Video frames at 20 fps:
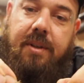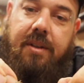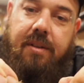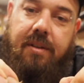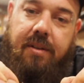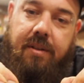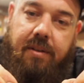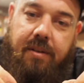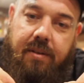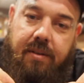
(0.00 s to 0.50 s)
on the
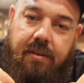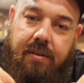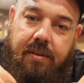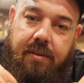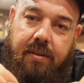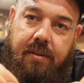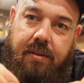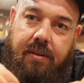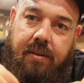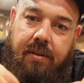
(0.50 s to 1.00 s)
knot,
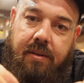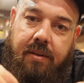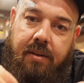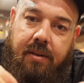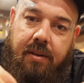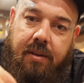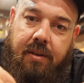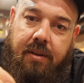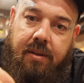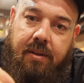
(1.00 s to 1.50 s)

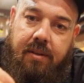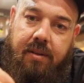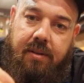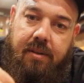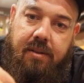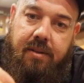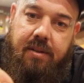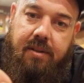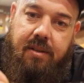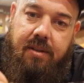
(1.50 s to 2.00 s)

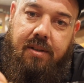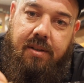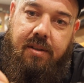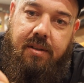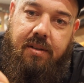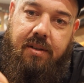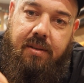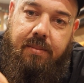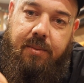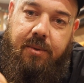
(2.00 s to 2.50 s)

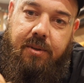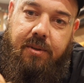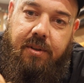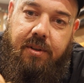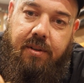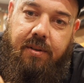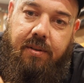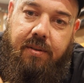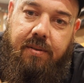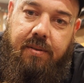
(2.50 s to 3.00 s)
slide them on in,